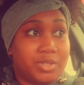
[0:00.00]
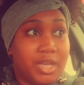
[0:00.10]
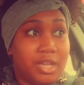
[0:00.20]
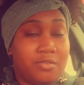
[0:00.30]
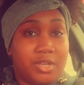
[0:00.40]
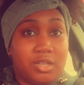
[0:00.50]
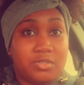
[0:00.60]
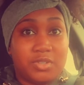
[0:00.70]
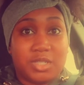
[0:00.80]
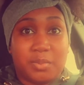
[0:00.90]
head over heels
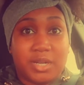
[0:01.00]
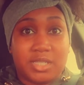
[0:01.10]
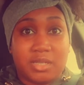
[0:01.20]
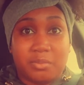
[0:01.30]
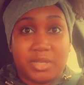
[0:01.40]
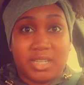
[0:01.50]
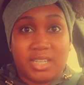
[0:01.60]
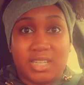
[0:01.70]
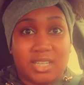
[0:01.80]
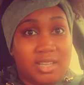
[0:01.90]
for this person, but